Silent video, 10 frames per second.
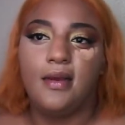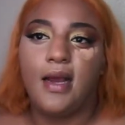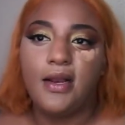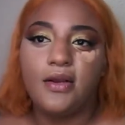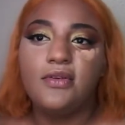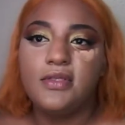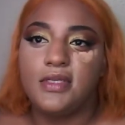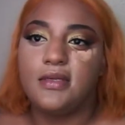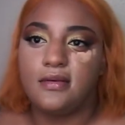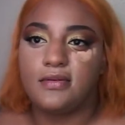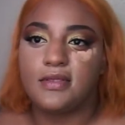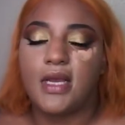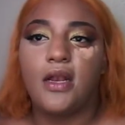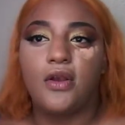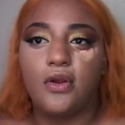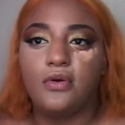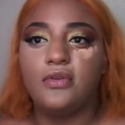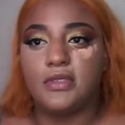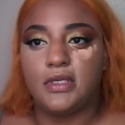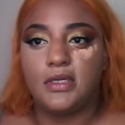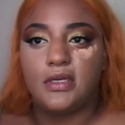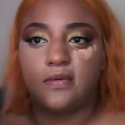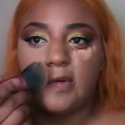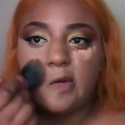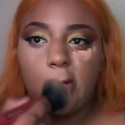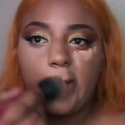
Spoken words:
I know you see the difference. I know you see the difference.